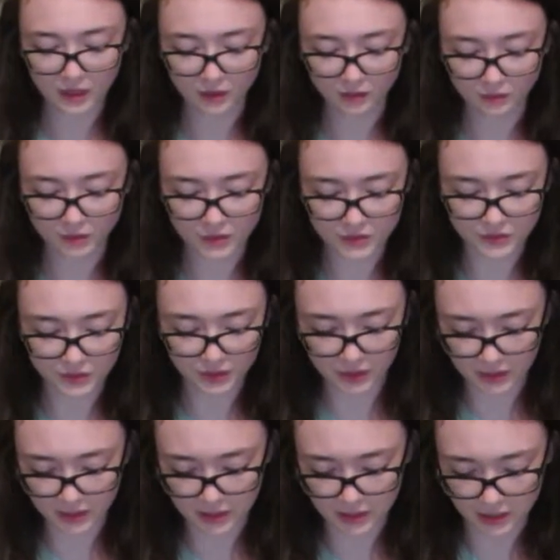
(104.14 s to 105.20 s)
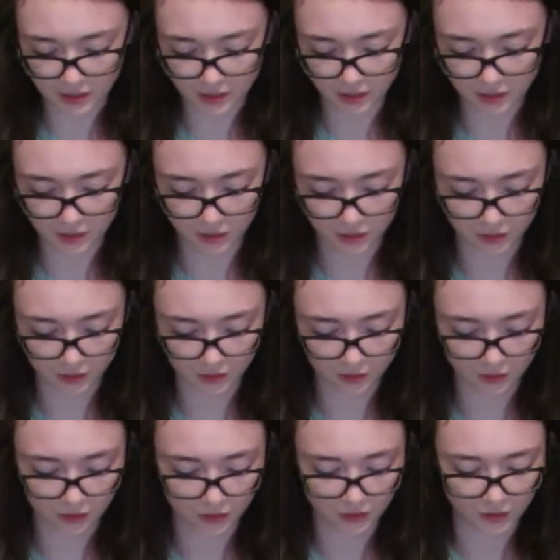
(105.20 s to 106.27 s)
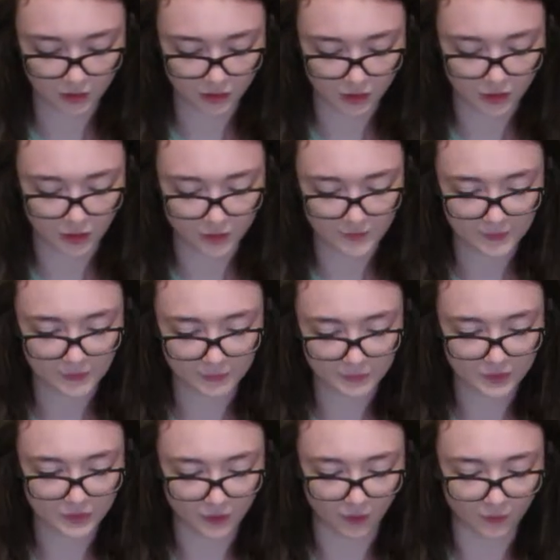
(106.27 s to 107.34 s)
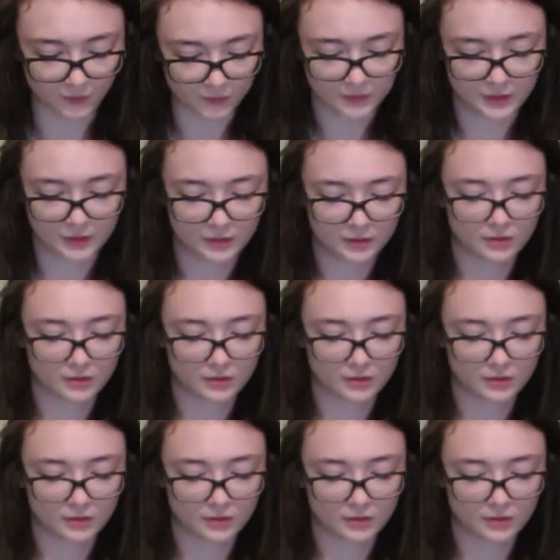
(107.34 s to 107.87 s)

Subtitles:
then we're just going to need some salt.